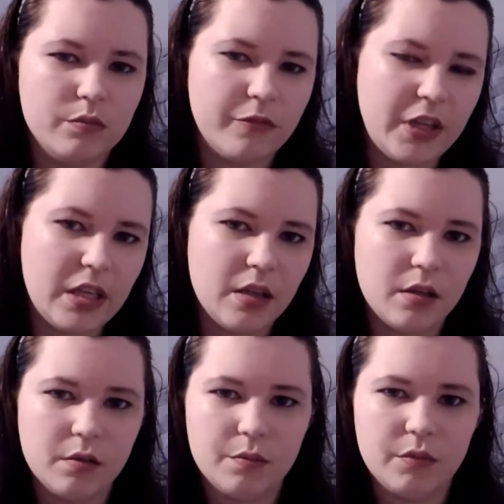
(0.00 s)
feed
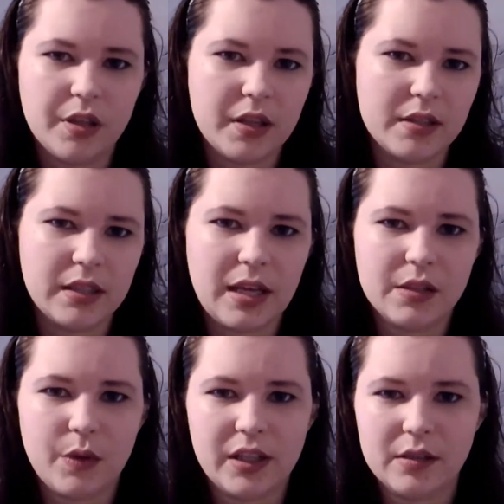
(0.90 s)
him and things like
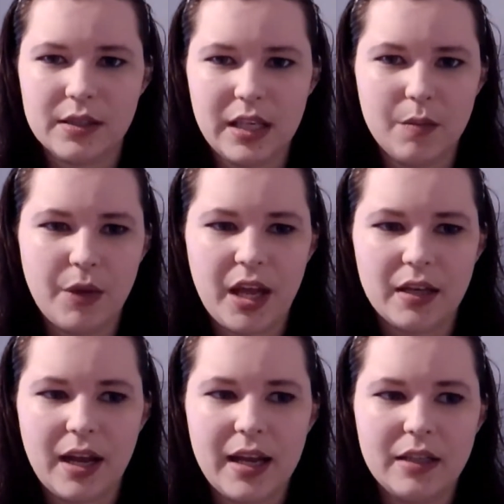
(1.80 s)
that so I could sleep,
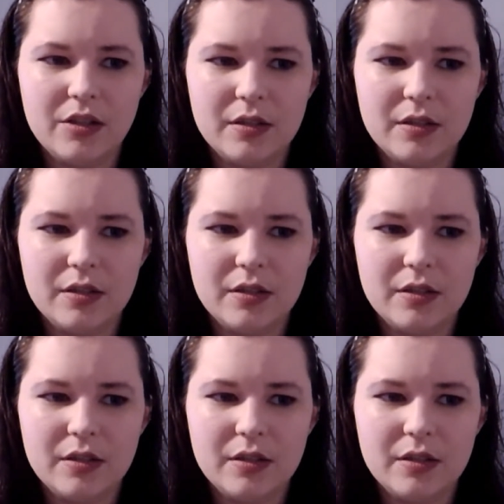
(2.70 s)
and I